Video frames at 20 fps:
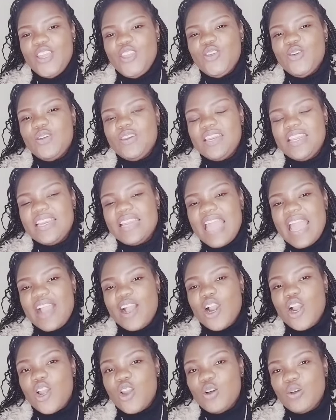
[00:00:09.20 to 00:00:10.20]
You need a
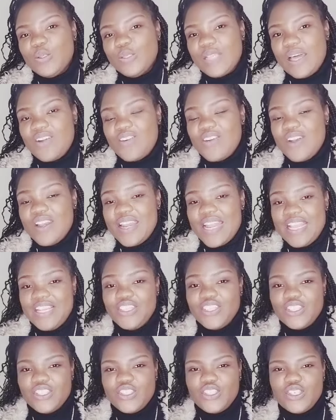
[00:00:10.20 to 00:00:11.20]
closer
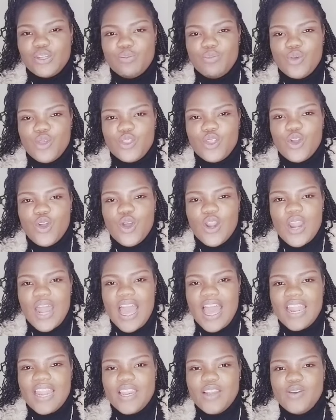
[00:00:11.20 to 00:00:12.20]
relationship with God.
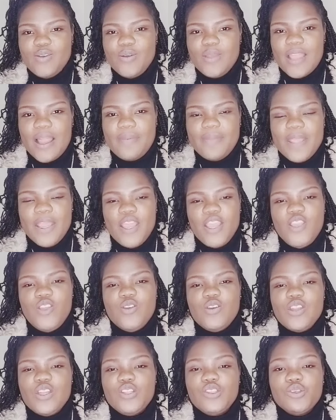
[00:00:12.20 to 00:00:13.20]
Hallelujah. You
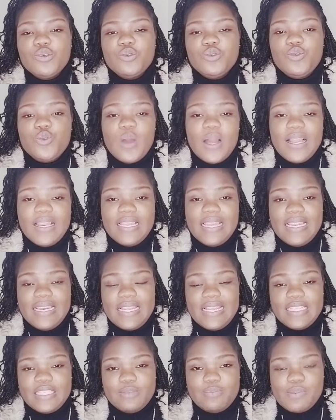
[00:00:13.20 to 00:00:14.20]
need to dwell in
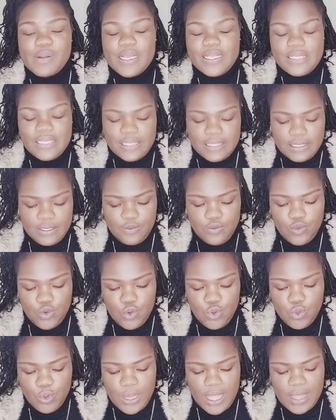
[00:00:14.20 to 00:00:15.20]
His presence. If you
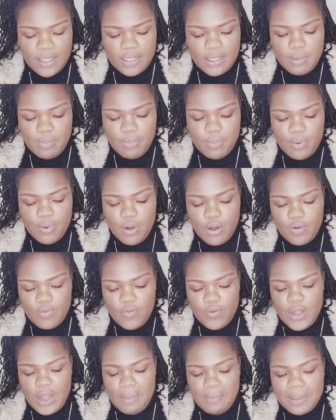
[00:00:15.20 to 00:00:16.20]
look at the book of
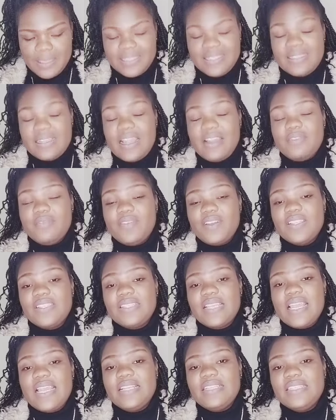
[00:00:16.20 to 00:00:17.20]
Numbers 9, verse
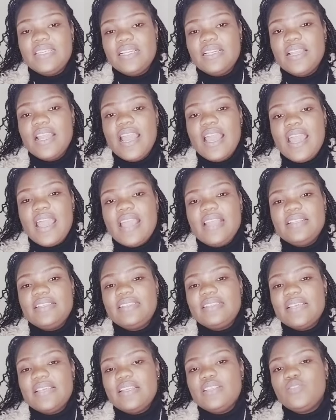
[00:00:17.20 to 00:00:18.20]
18, it
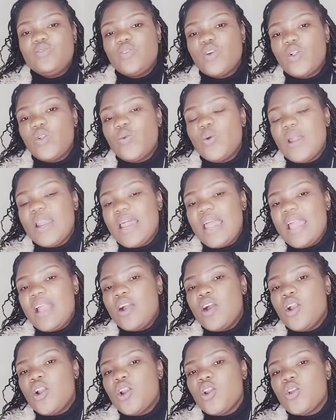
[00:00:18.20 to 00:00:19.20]
says, For we're a
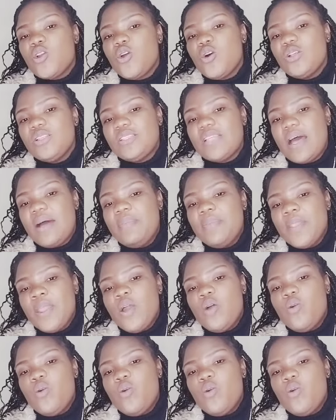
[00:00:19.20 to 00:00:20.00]
closer,